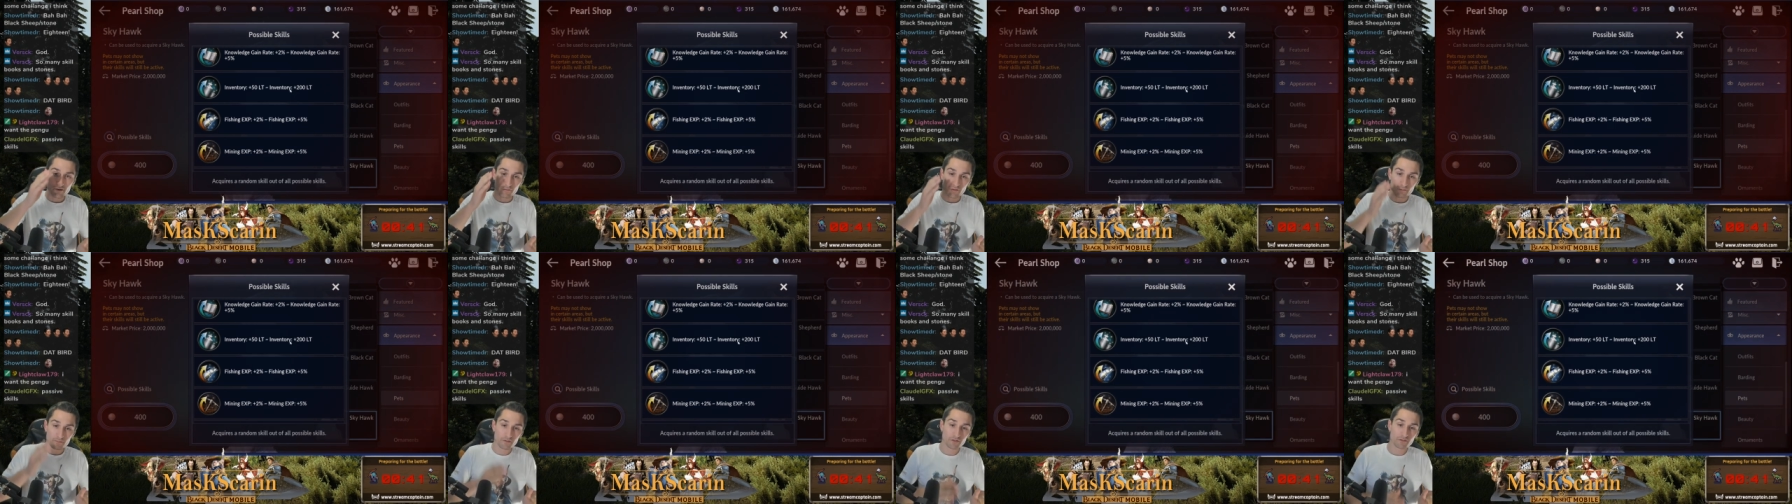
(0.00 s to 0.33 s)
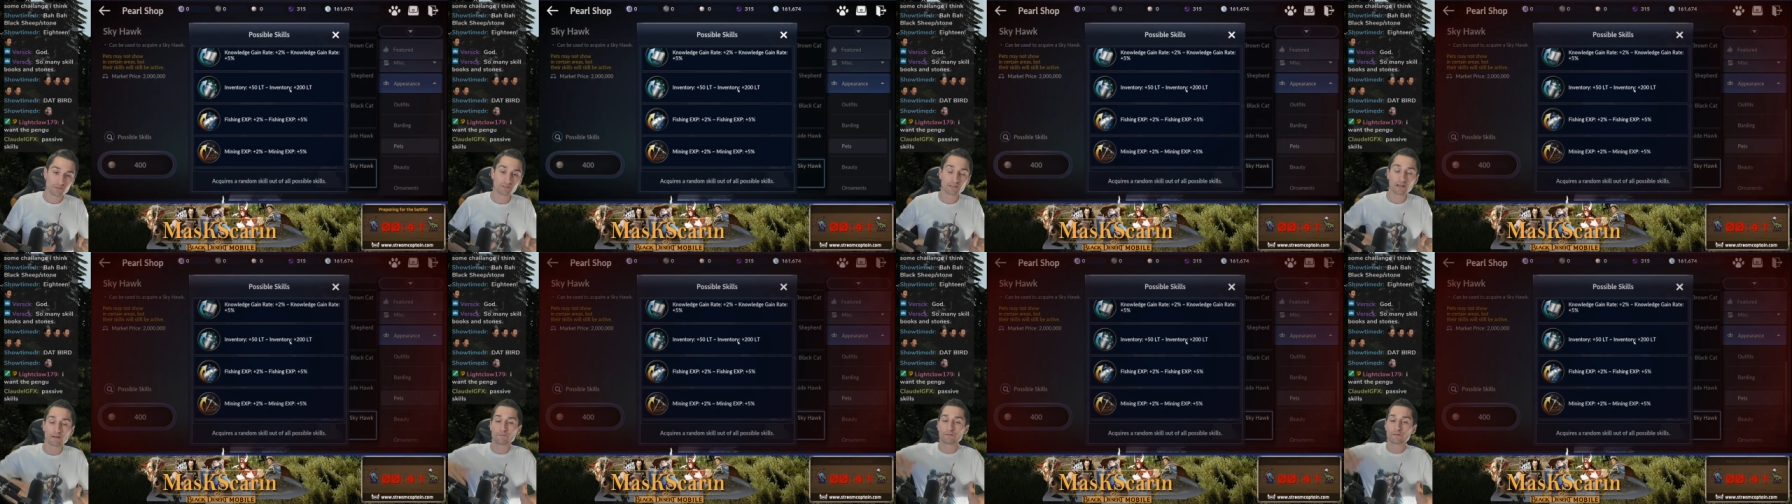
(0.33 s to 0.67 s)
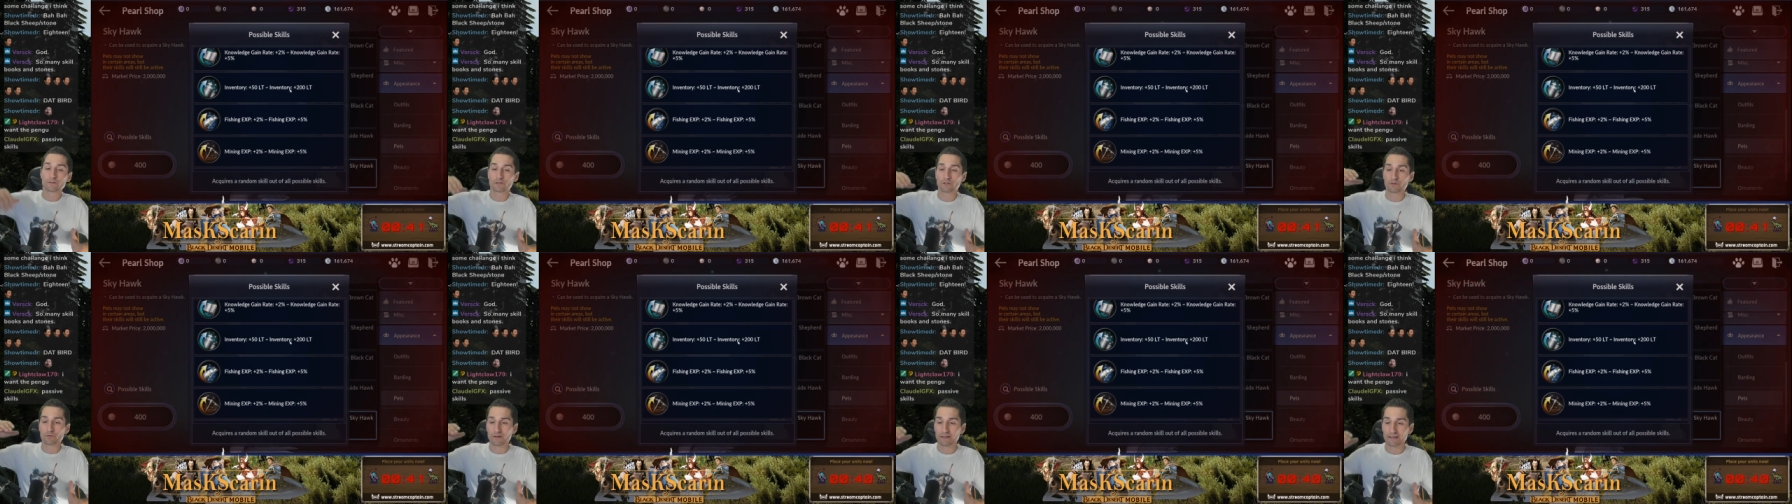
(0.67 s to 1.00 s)
from your stuff
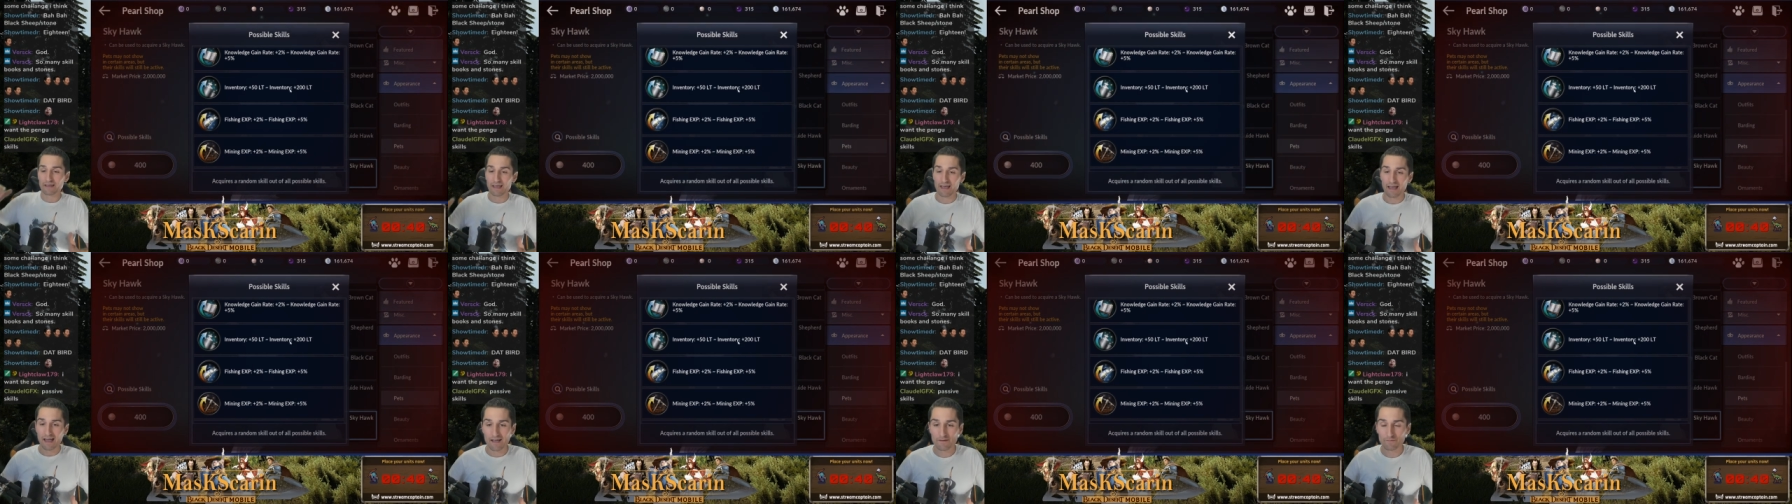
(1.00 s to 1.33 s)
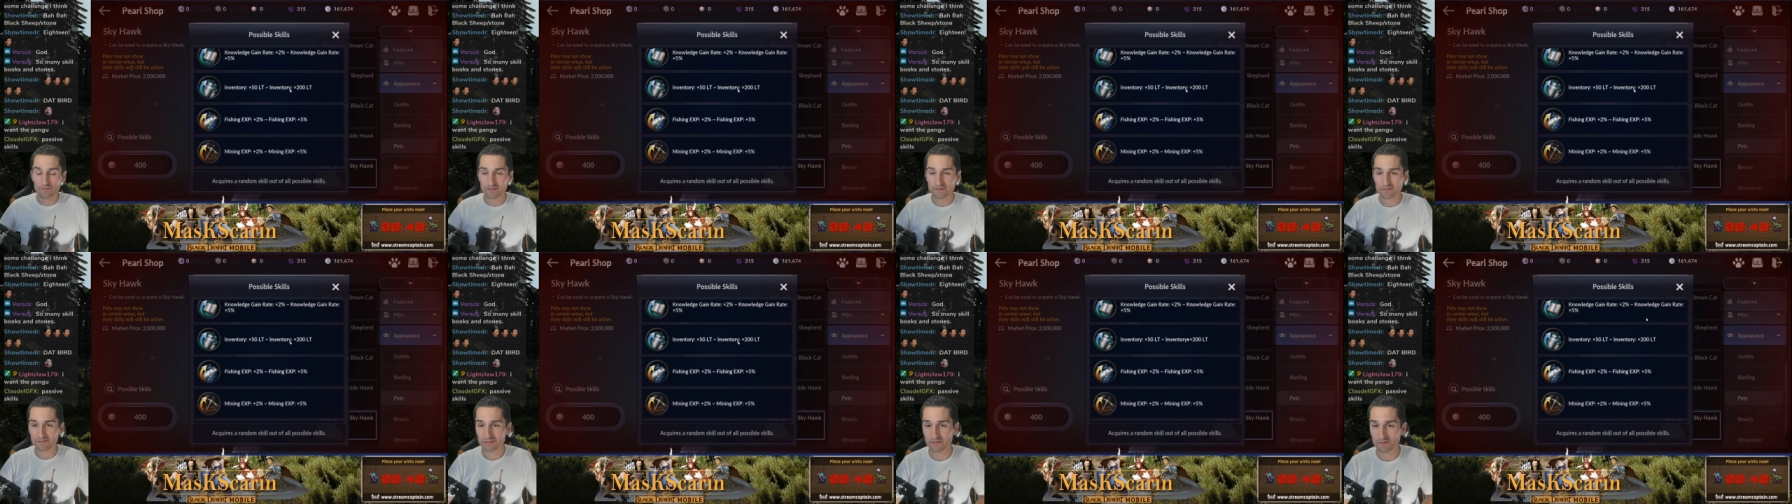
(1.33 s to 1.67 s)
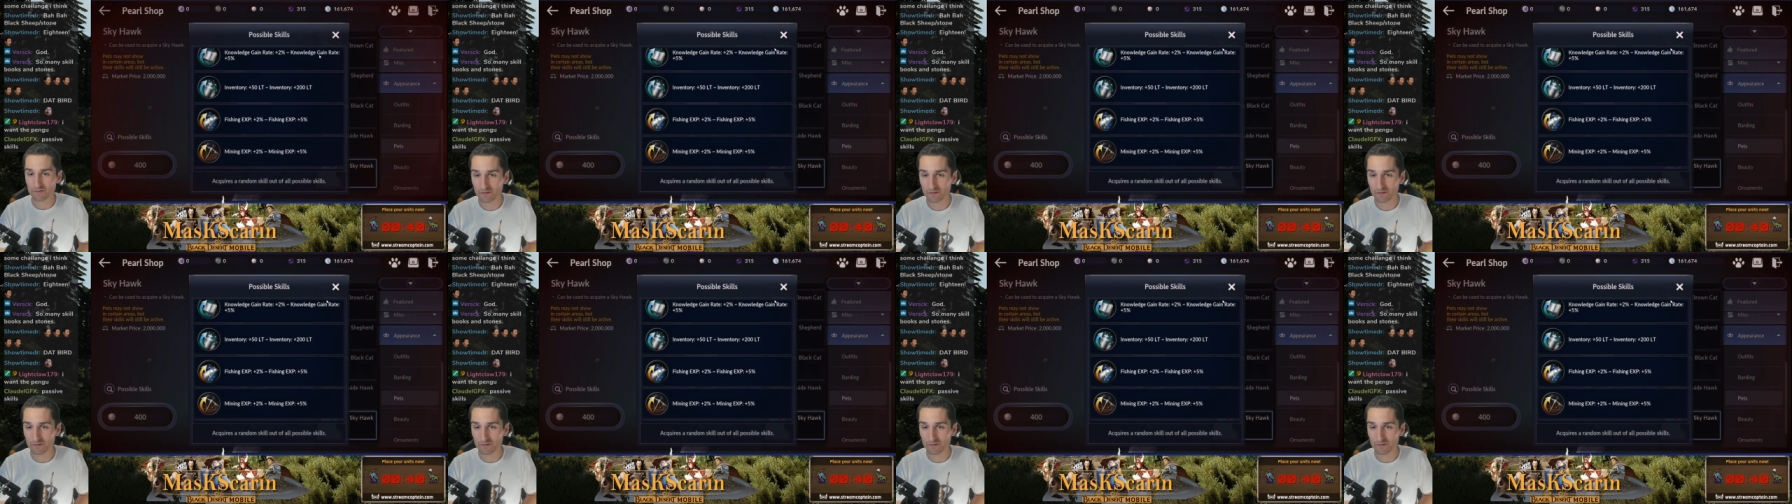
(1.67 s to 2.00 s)
you're looting every
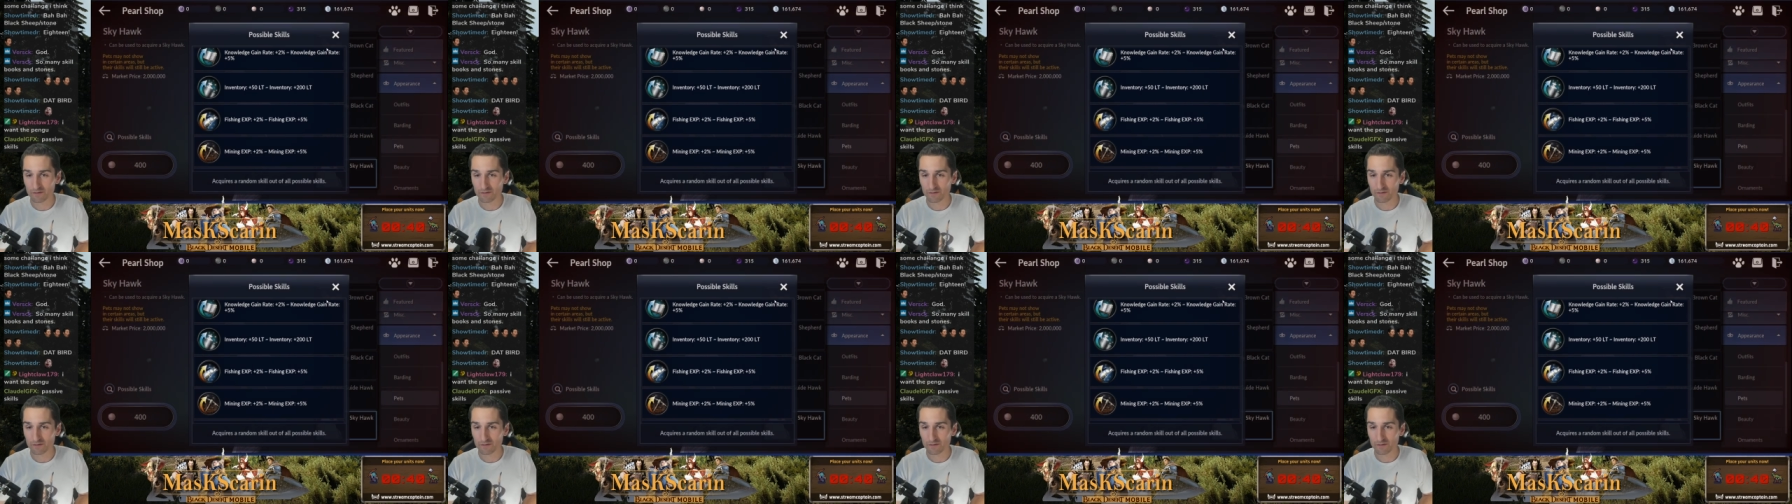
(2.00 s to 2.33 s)
single day.